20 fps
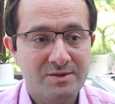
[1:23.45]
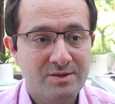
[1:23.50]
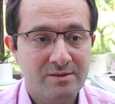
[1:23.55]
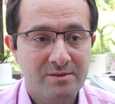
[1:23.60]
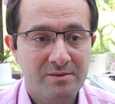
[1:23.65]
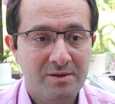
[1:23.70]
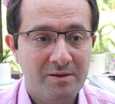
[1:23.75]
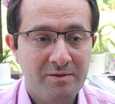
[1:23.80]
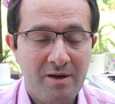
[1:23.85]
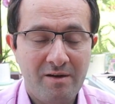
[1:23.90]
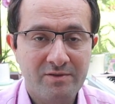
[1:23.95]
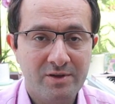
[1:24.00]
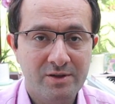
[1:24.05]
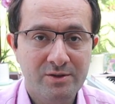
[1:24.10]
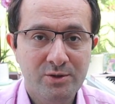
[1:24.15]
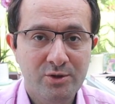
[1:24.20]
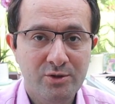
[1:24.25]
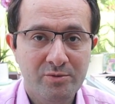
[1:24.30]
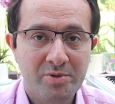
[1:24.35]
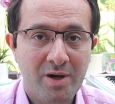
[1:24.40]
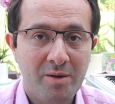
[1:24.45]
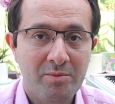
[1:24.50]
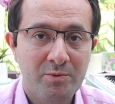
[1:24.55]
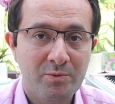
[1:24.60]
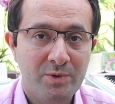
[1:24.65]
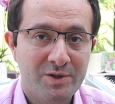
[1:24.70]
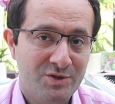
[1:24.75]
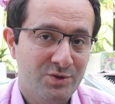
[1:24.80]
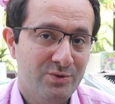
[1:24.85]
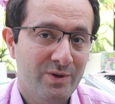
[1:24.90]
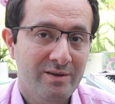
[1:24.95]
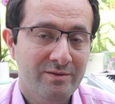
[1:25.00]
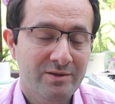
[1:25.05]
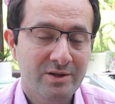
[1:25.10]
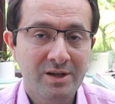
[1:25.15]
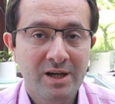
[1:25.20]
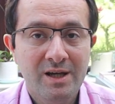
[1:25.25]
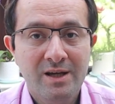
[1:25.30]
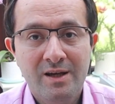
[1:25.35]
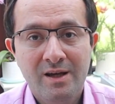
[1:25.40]
So I've got no problem
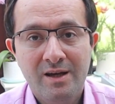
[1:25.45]
whatsoever